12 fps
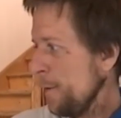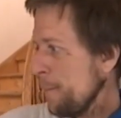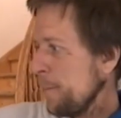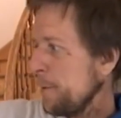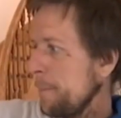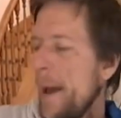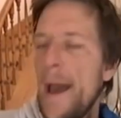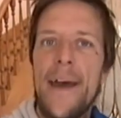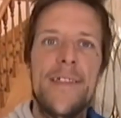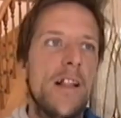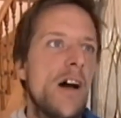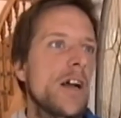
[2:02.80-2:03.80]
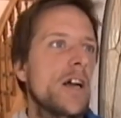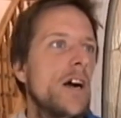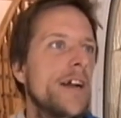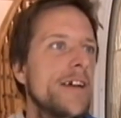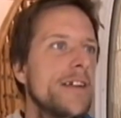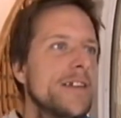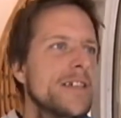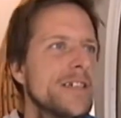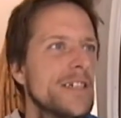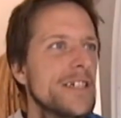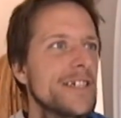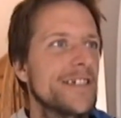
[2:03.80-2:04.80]
put a padlock on it.
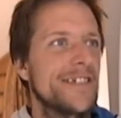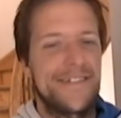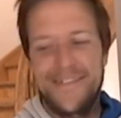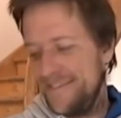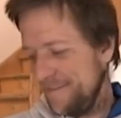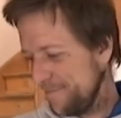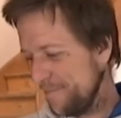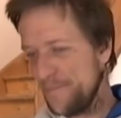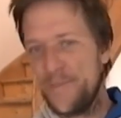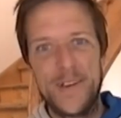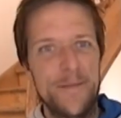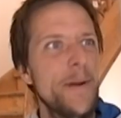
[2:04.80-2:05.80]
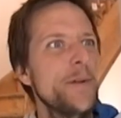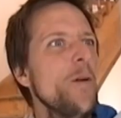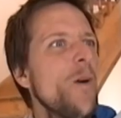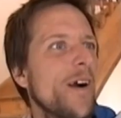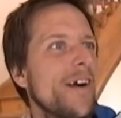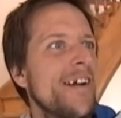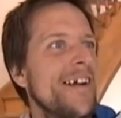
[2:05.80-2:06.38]
Just fix my door.